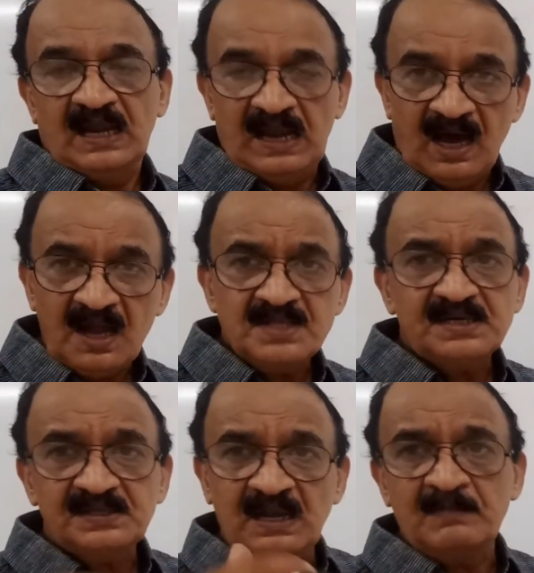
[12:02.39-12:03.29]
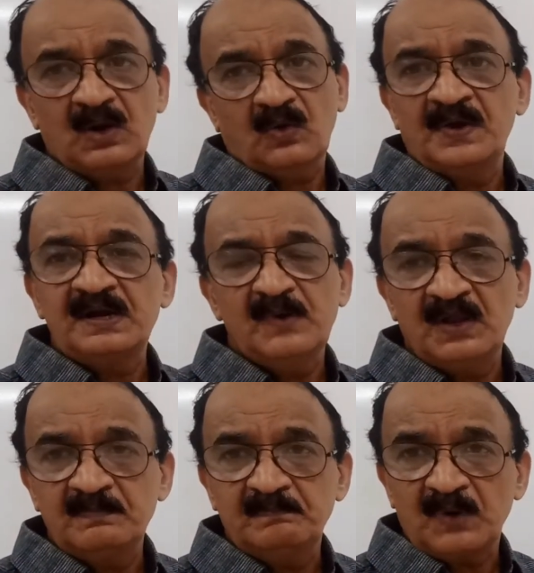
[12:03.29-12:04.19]
Larger the number of
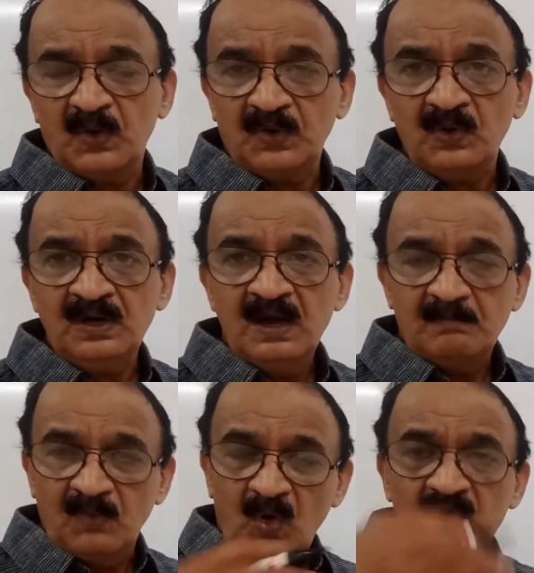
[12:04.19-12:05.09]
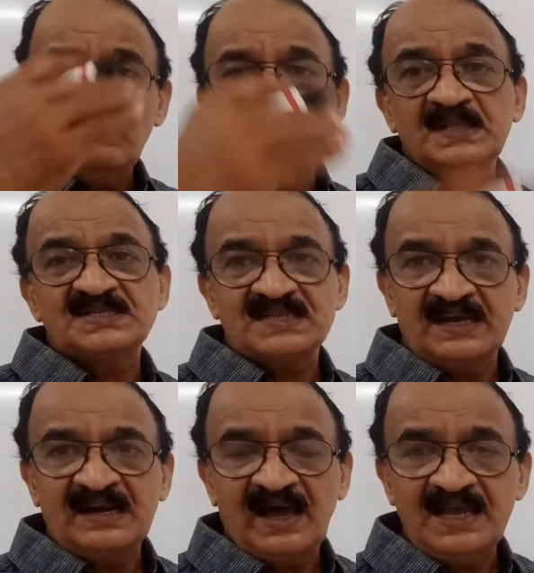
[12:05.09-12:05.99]
contributing proton, more will be the
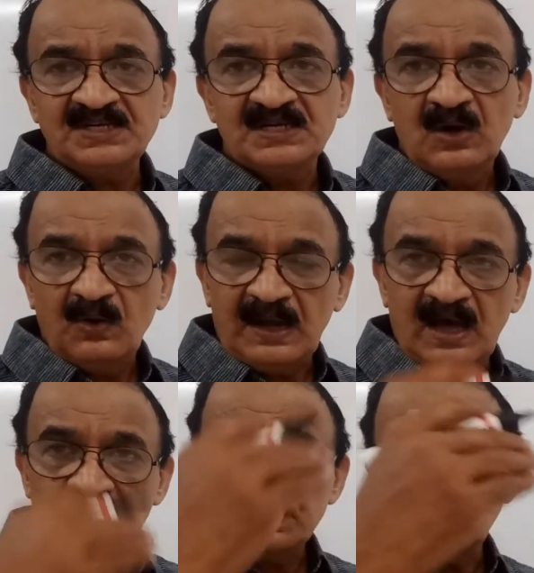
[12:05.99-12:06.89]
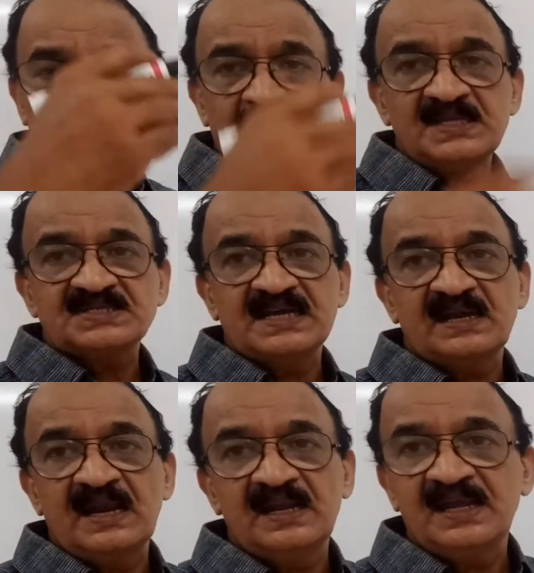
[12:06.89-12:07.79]
signal height, or larger will be the
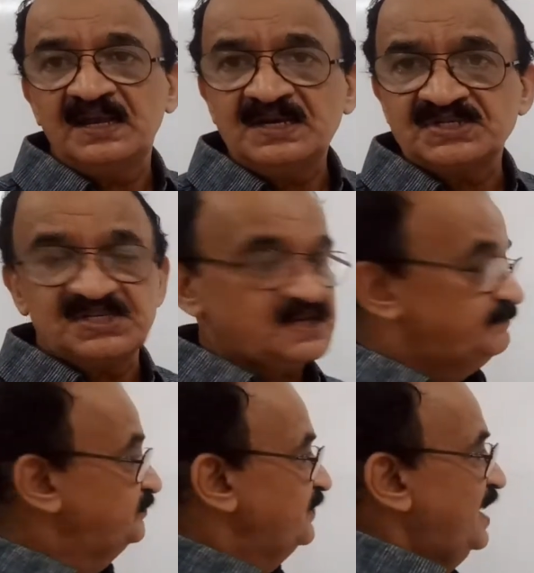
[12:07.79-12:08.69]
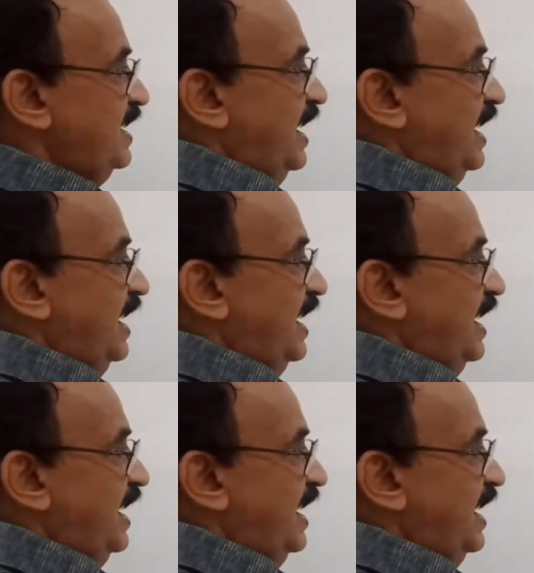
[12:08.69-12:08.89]
signal intensity.